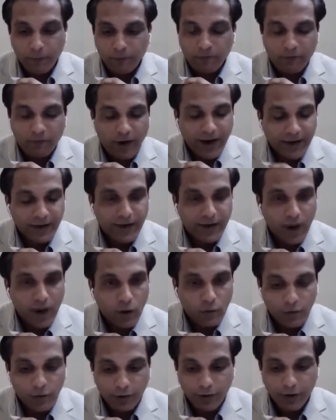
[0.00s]
find it
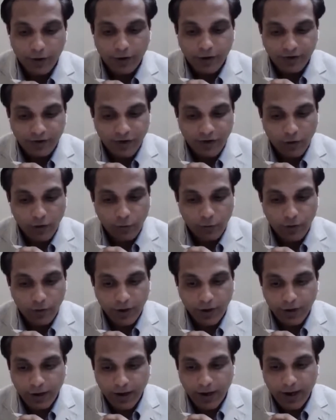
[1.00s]
out, discover
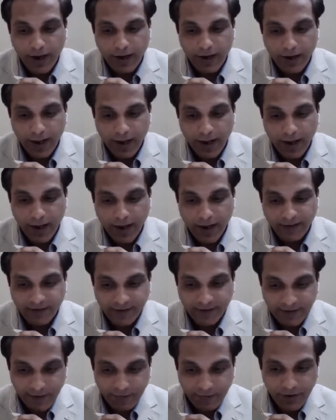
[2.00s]
it, and
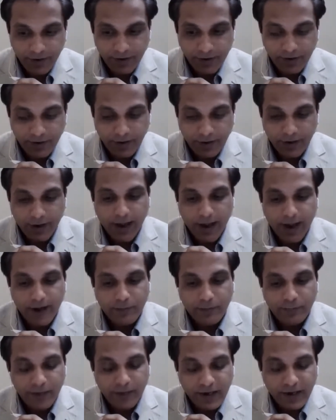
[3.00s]
accept it,
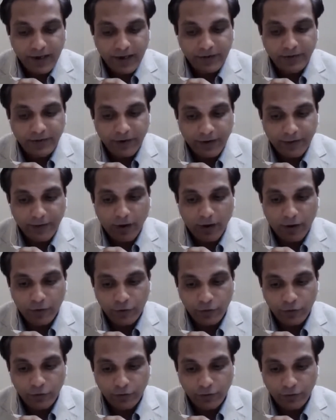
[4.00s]
and believe in our
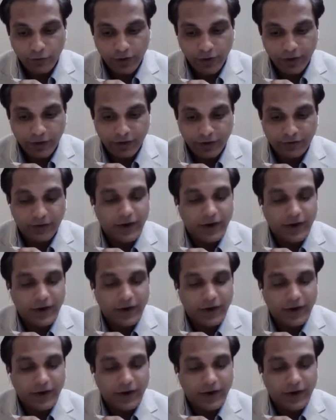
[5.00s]
uniqueness.